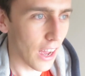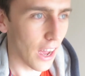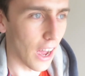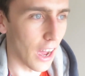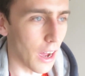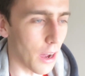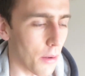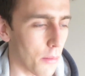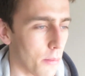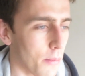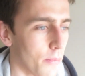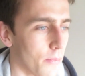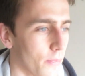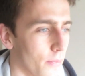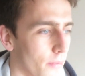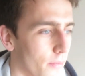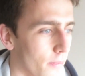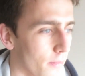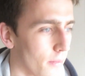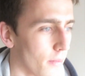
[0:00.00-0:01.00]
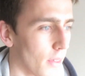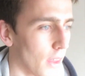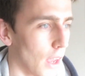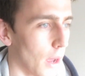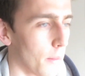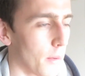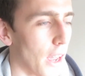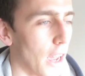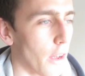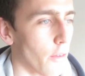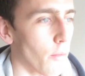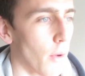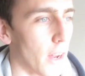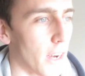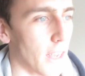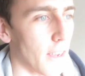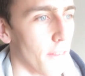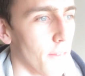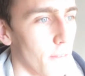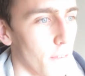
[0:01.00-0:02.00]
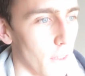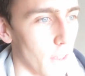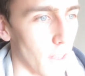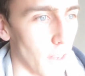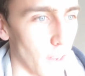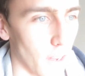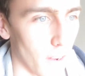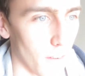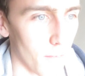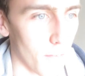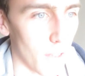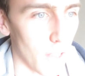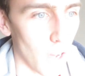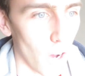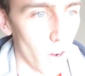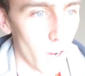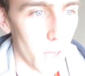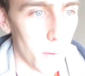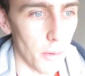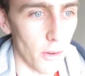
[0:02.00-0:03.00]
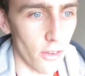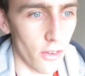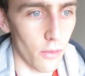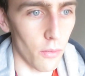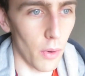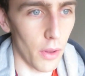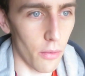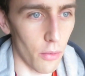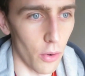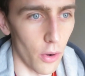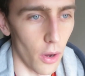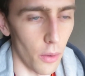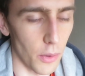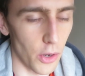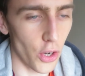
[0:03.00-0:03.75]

I'm getting ready for the arguments of whether or not